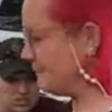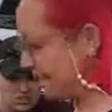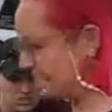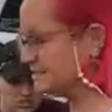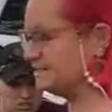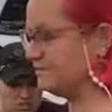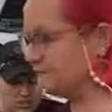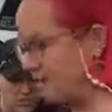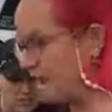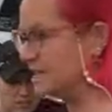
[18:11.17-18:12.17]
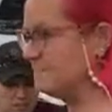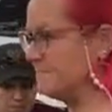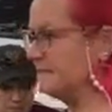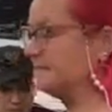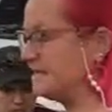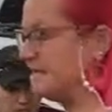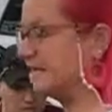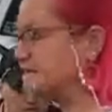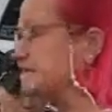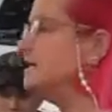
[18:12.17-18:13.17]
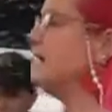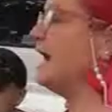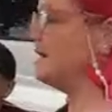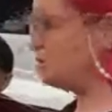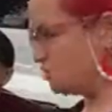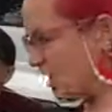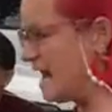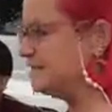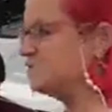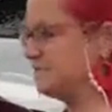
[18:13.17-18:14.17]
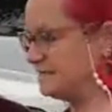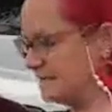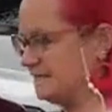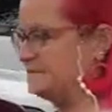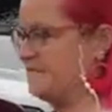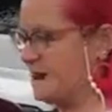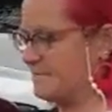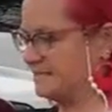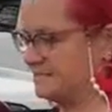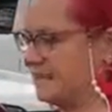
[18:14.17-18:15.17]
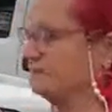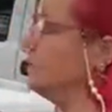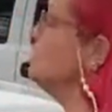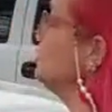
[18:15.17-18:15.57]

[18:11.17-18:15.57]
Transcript: I began to develop these things and change these things about myself